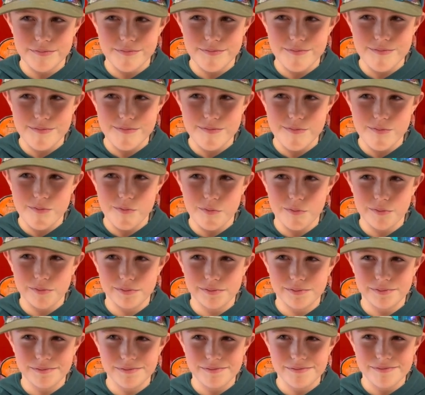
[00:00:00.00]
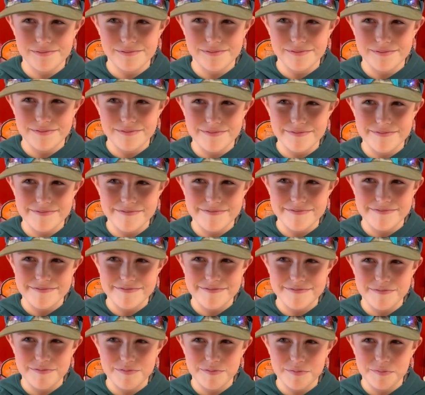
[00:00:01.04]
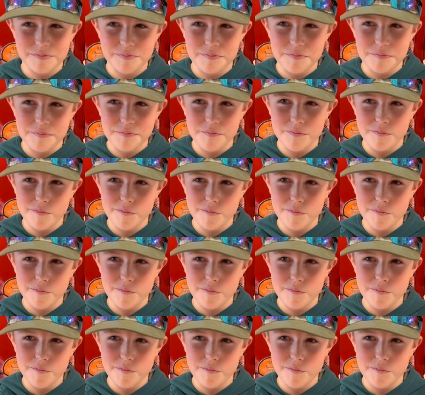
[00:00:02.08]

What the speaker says: [no speech]